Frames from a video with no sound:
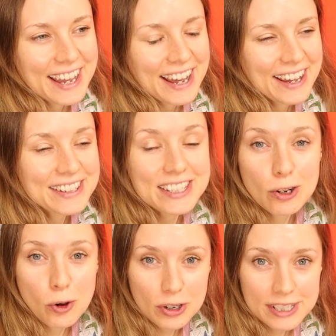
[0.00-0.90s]
under
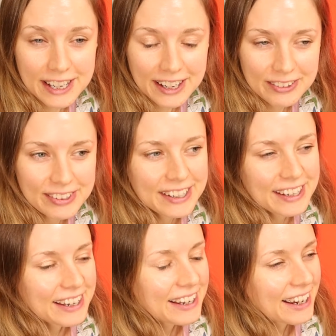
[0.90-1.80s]
lockdown
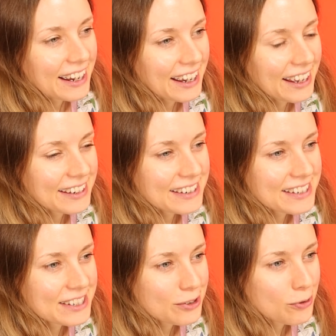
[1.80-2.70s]

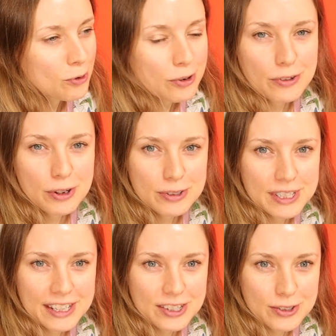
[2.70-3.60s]
and all of those
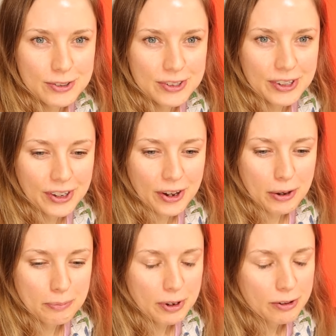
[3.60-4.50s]
issues that
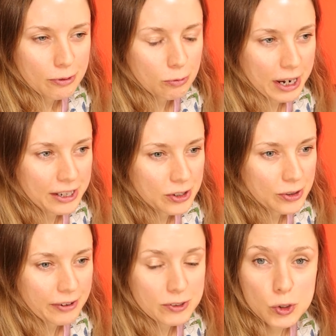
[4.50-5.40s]
come when you
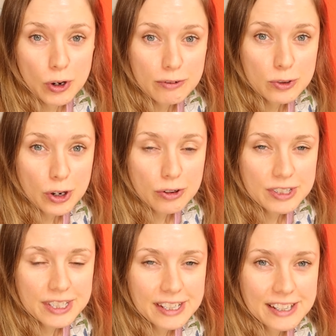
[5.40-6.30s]
have to travel
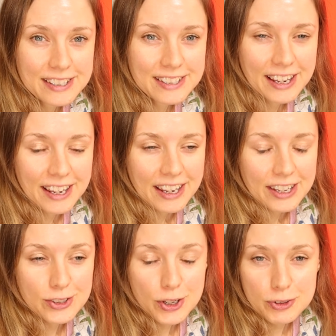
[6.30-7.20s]
overseas,
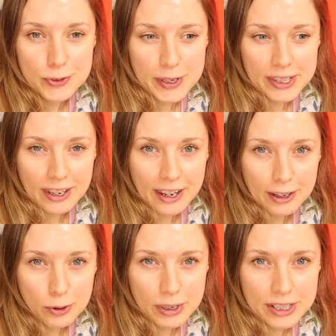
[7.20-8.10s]
you don't speak the
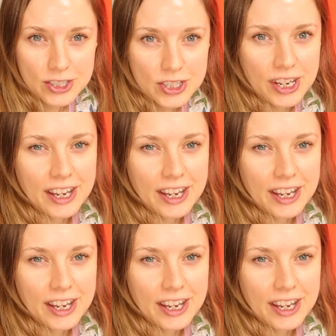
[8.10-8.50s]
language,